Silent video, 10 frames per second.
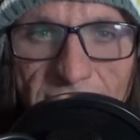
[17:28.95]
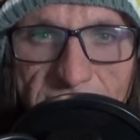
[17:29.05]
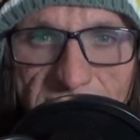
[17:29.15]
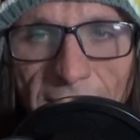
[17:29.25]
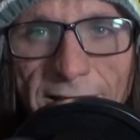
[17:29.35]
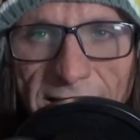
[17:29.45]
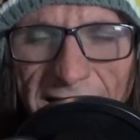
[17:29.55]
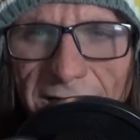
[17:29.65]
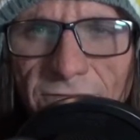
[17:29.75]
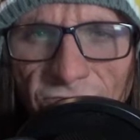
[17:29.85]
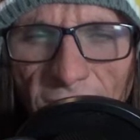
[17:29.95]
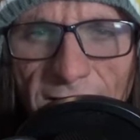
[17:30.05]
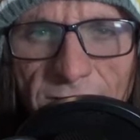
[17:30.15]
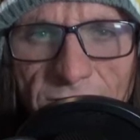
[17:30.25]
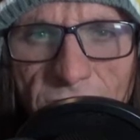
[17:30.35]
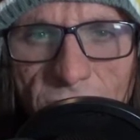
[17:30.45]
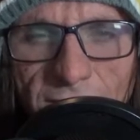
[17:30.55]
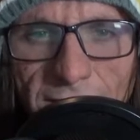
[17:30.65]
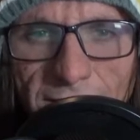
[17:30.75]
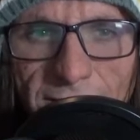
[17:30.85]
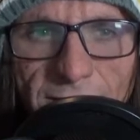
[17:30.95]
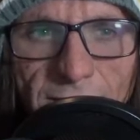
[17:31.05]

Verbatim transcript: son had a friend who uh,